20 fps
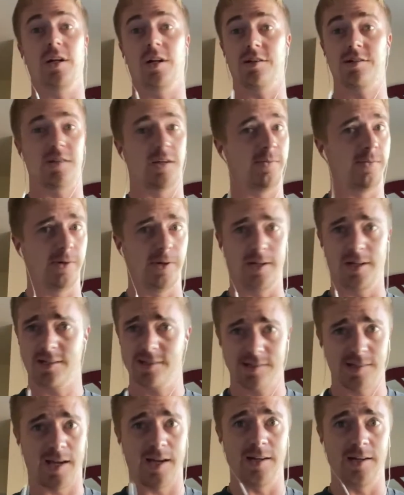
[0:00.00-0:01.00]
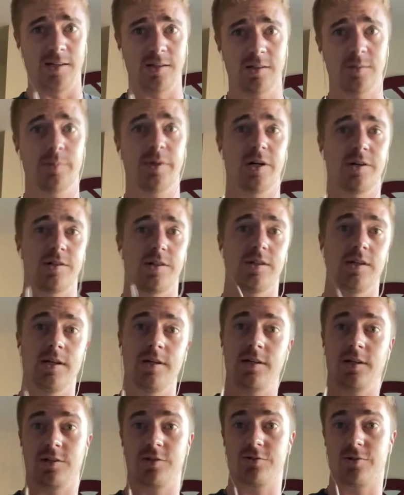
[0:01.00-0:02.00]
sound very exciting compared to the
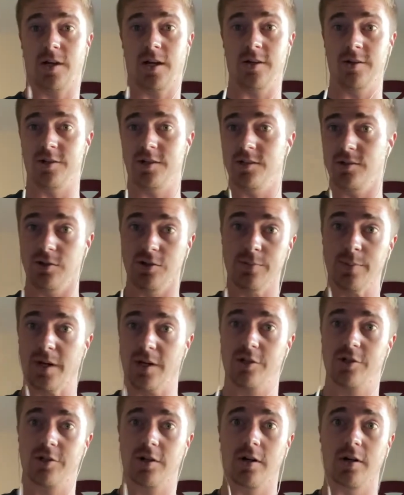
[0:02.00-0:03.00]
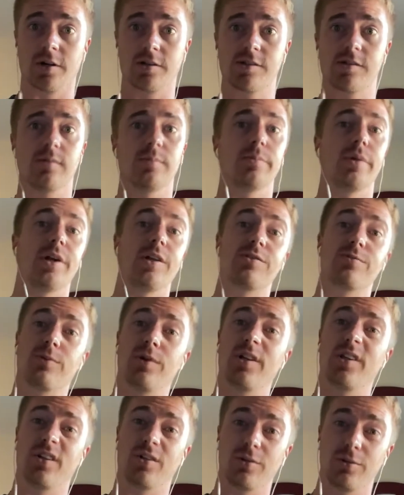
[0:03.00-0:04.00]
hunting strategies used by sharks, but it's
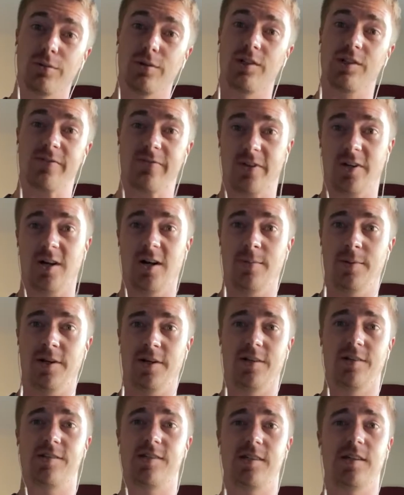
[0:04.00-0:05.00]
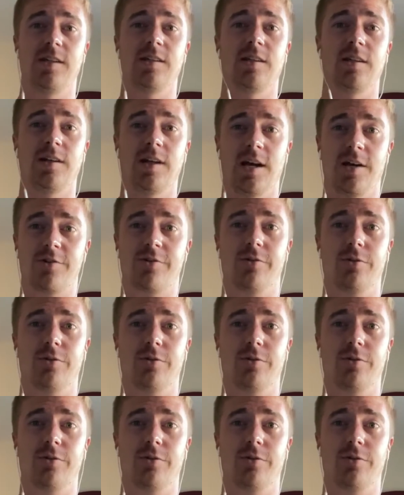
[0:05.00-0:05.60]
one of the coolest phenomena to see in the natural